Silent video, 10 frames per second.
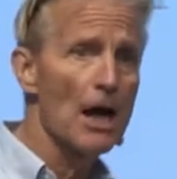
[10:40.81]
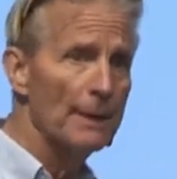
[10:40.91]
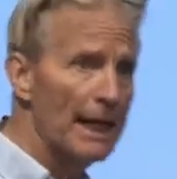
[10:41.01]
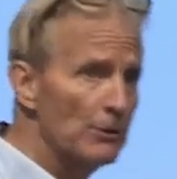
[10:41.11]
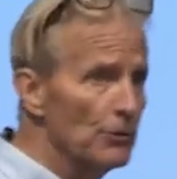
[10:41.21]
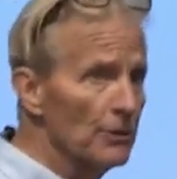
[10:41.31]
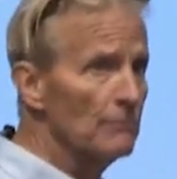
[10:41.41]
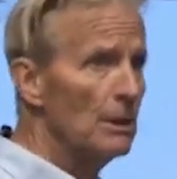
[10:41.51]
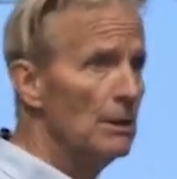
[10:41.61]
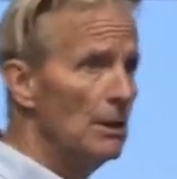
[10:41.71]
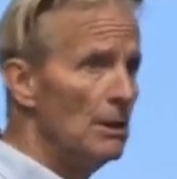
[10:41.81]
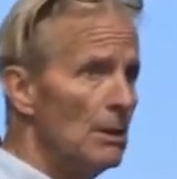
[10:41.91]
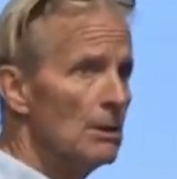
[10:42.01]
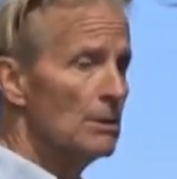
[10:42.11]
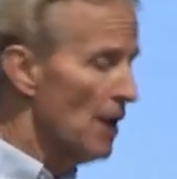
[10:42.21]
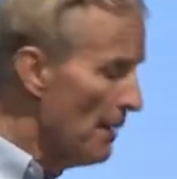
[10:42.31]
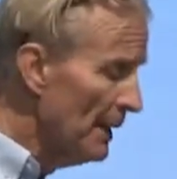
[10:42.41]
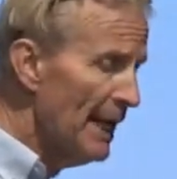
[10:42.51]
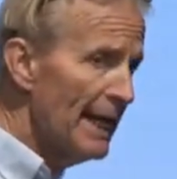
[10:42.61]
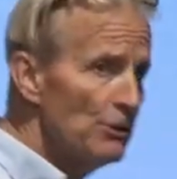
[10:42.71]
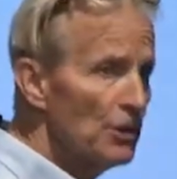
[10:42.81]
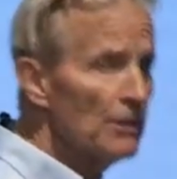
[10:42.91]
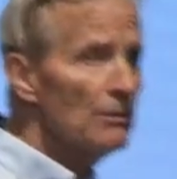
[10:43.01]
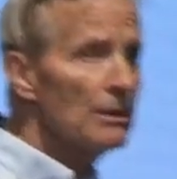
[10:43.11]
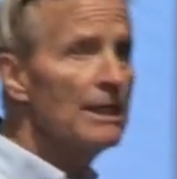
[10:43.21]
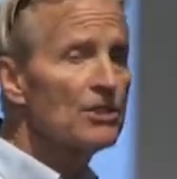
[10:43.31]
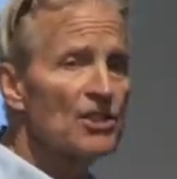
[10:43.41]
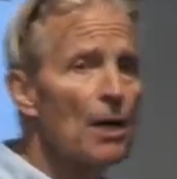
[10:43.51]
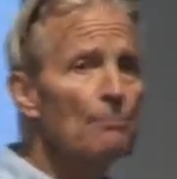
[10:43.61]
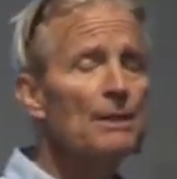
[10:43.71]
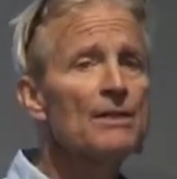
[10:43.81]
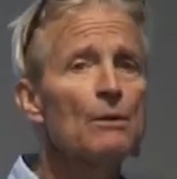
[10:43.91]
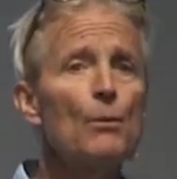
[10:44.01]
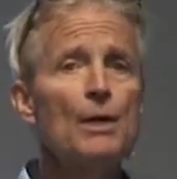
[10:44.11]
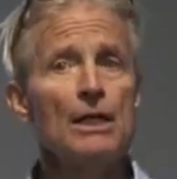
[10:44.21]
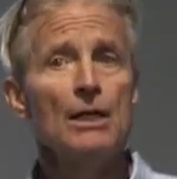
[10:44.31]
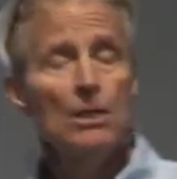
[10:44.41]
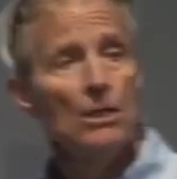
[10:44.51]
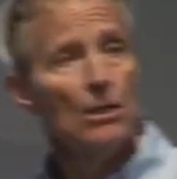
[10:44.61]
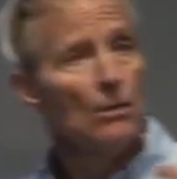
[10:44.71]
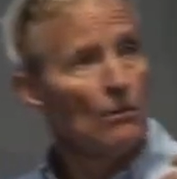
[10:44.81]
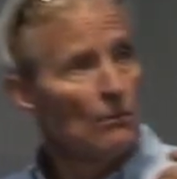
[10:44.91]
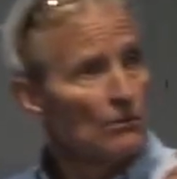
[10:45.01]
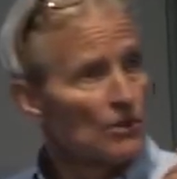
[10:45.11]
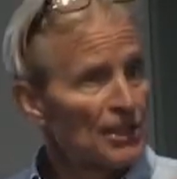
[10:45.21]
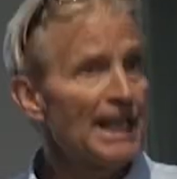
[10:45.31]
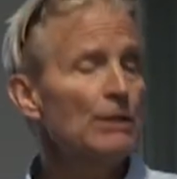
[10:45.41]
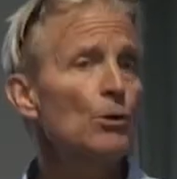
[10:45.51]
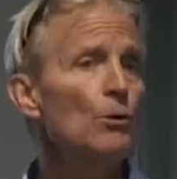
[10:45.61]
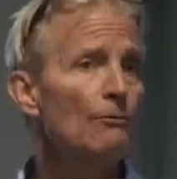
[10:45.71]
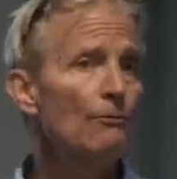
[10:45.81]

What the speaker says: for domination. Domination is something that we seek